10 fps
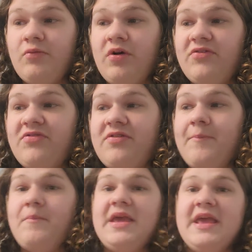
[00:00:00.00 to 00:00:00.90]
He wants
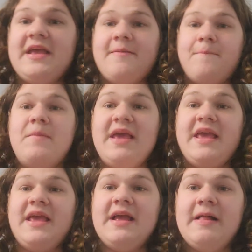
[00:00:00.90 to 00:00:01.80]
the me,
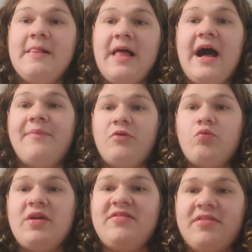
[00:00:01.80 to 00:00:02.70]
me. I'm the
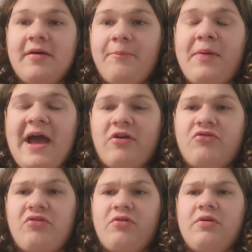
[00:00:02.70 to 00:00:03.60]
reason the
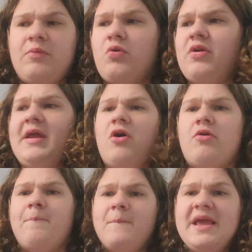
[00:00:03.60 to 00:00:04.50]
Packers are where they
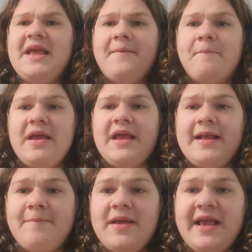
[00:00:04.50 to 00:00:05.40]
are. Me,
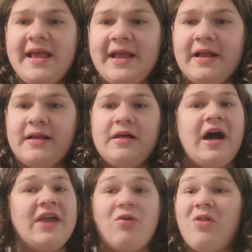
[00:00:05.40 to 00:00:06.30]
me, me.
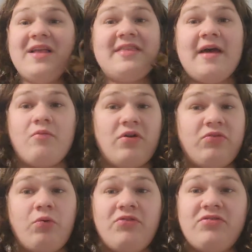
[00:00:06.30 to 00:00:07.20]
I don't like that.
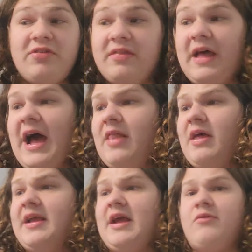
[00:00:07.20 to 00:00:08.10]
Russell Wilson, I
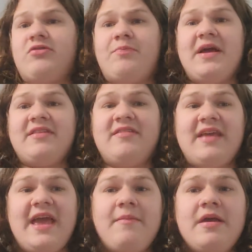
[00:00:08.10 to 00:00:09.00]
like, I respect his
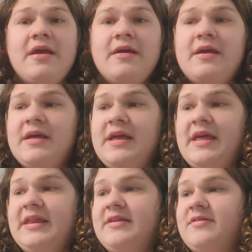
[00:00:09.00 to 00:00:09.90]
game,
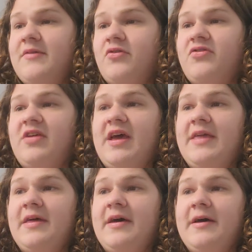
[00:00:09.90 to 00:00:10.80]
and he's never
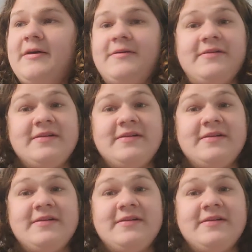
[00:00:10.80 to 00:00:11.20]
said, uh,